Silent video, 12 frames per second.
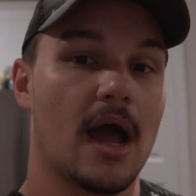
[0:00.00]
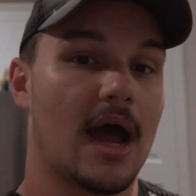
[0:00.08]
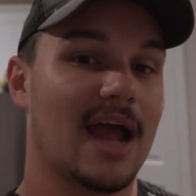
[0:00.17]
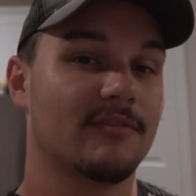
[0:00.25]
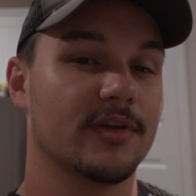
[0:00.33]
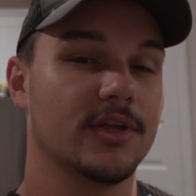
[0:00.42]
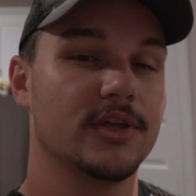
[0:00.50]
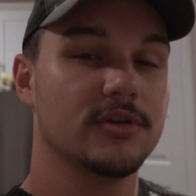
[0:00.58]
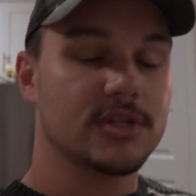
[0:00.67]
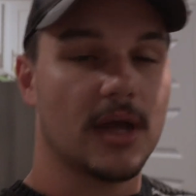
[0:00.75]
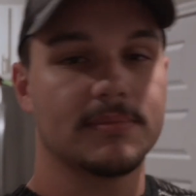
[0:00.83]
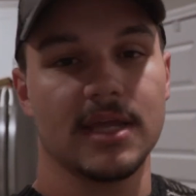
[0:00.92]
I have a
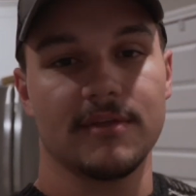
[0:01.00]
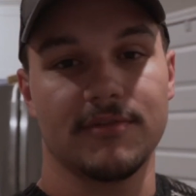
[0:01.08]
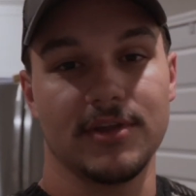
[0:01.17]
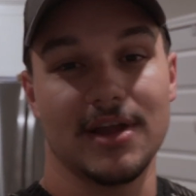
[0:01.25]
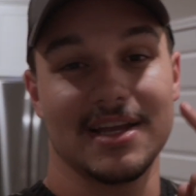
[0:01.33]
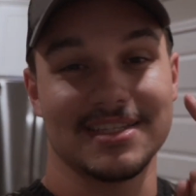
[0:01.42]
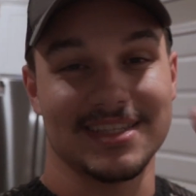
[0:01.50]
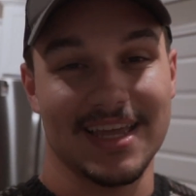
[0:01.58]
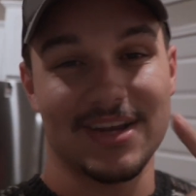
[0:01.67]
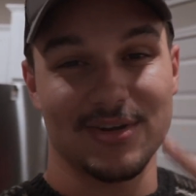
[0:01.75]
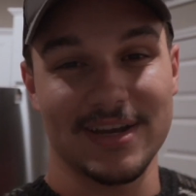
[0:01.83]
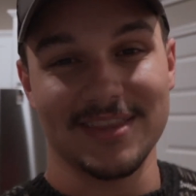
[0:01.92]
huge update for you guys
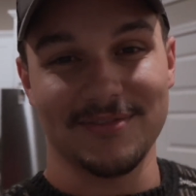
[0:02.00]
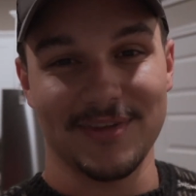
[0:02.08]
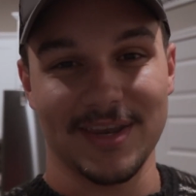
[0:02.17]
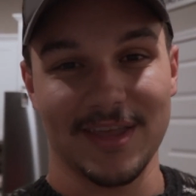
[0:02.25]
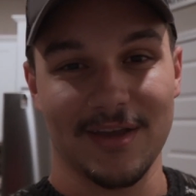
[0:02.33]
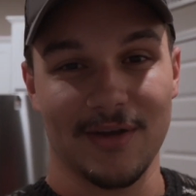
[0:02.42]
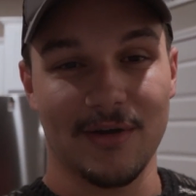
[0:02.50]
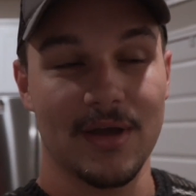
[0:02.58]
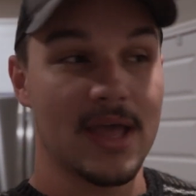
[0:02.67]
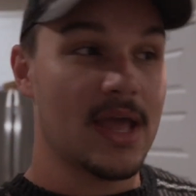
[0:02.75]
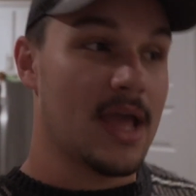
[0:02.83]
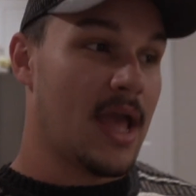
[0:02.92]
later in the video,
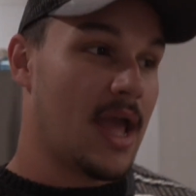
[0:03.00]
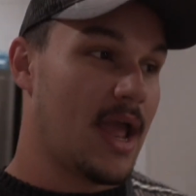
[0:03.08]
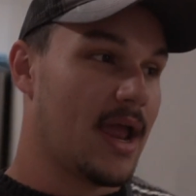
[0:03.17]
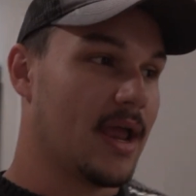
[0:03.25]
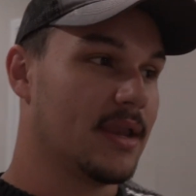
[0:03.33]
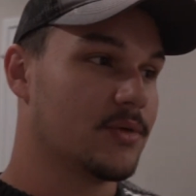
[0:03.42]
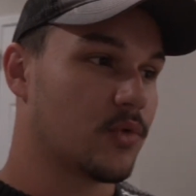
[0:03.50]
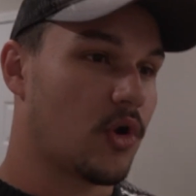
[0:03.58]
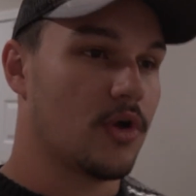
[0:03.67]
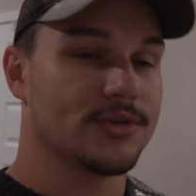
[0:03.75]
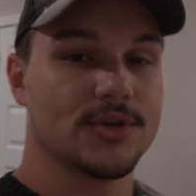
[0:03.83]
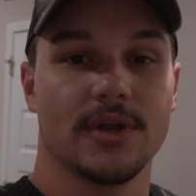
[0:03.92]
and we're
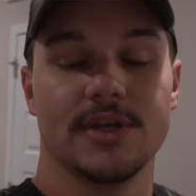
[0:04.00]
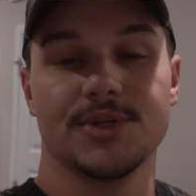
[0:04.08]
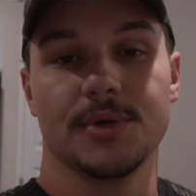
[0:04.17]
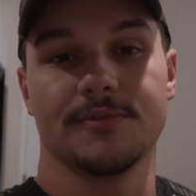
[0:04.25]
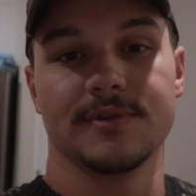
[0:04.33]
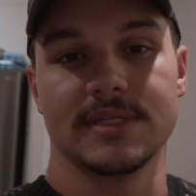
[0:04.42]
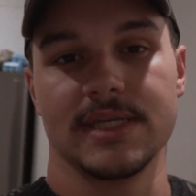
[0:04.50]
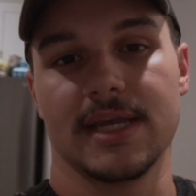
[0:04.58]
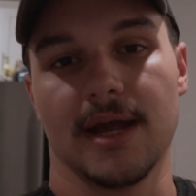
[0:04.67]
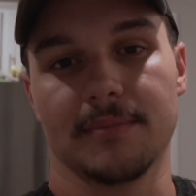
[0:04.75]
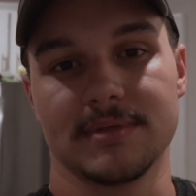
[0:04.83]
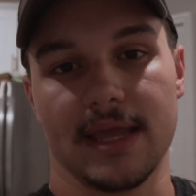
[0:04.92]
also gonna do a physique
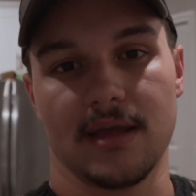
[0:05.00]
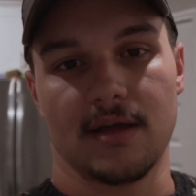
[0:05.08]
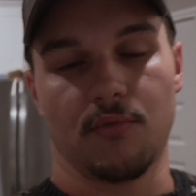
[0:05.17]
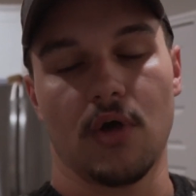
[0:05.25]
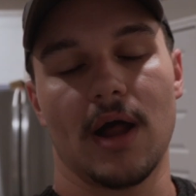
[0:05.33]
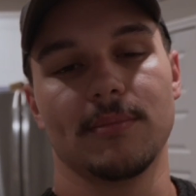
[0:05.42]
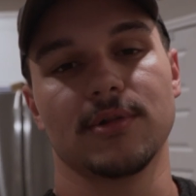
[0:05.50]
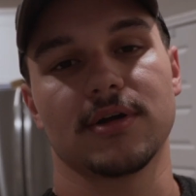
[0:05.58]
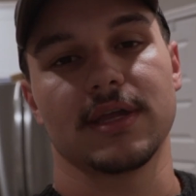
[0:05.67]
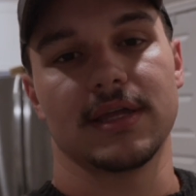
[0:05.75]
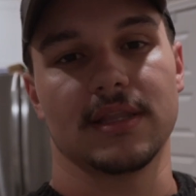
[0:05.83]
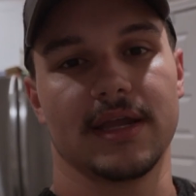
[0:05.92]
update of what I'm
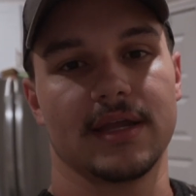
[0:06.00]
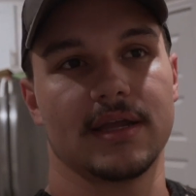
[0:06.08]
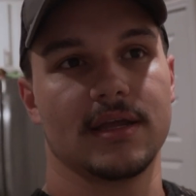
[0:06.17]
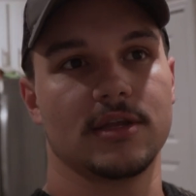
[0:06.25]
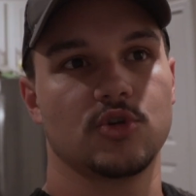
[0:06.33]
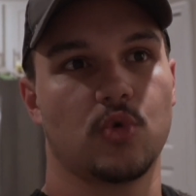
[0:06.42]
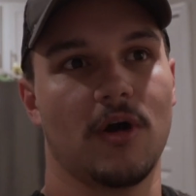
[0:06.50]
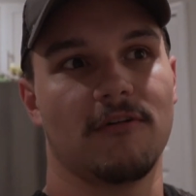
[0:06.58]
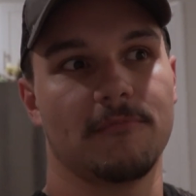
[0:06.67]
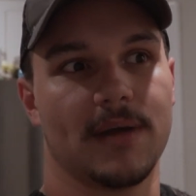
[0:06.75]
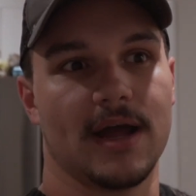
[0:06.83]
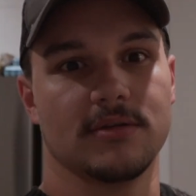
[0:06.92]
looking like
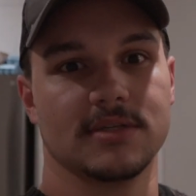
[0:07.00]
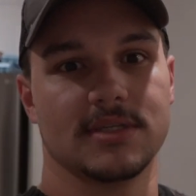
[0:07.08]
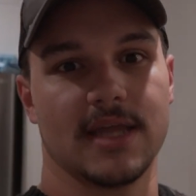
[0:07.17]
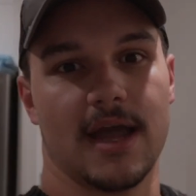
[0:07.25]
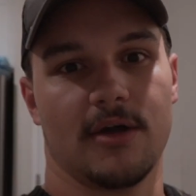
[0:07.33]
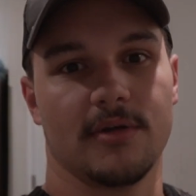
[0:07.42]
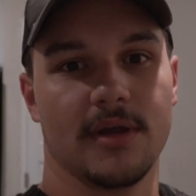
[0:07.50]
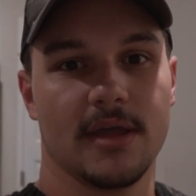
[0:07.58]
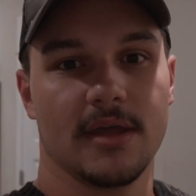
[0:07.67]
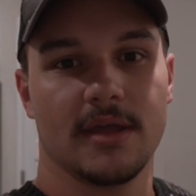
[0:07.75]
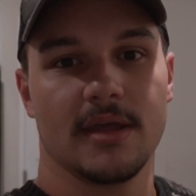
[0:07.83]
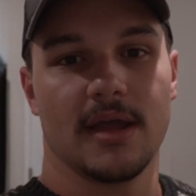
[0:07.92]
12 pounds down
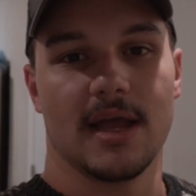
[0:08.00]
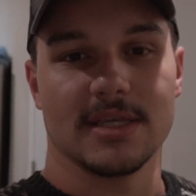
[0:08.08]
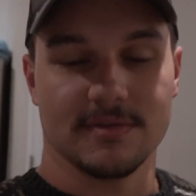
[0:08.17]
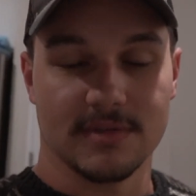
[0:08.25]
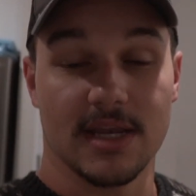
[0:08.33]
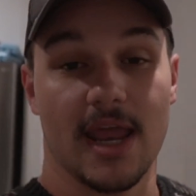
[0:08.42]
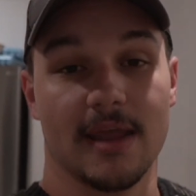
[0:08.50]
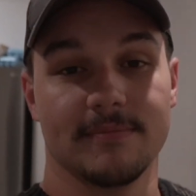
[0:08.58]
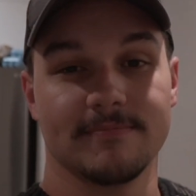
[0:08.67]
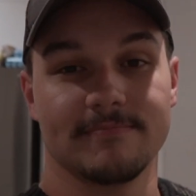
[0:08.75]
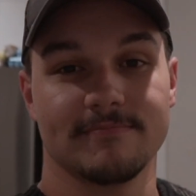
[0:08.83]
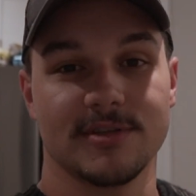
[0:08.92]
as of today.
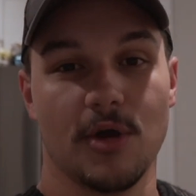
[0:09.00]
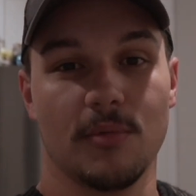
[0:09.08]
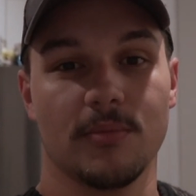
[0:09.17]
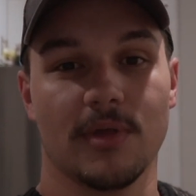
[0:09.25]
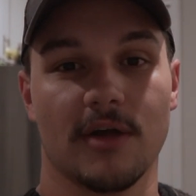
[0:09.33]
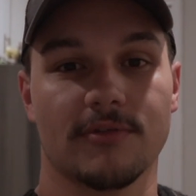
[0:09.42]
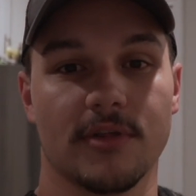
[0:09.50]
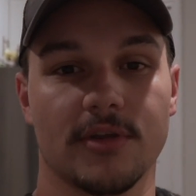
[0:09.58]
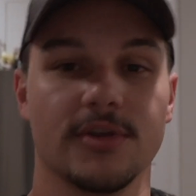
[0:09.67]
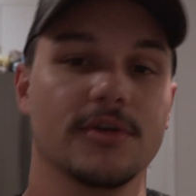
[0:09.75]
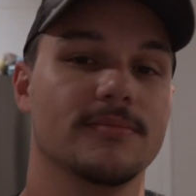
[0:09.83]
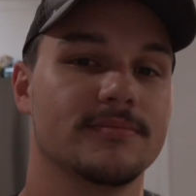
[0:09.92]
So without further
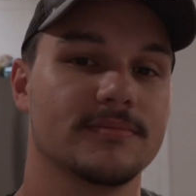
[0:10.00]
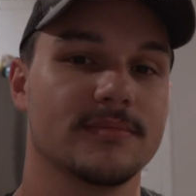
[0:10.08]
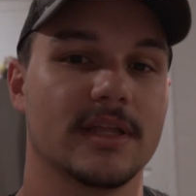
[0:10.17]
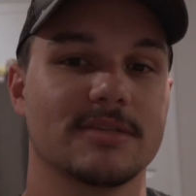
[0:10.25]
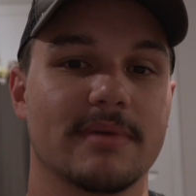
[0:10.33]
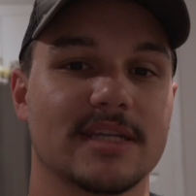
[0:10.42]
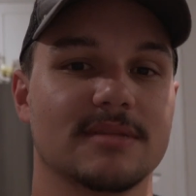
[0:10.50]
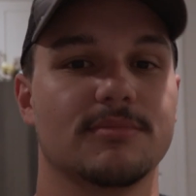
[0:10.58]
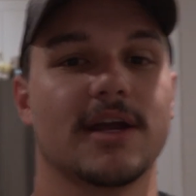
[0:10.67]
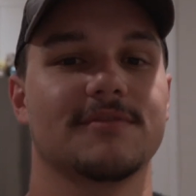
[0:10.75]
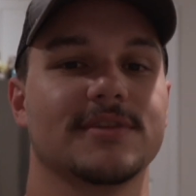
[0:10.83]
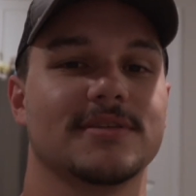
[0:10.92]
ado, let's make some
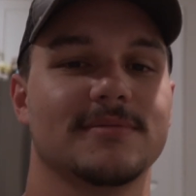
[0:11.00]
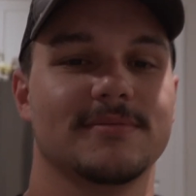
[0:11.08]
breakfast.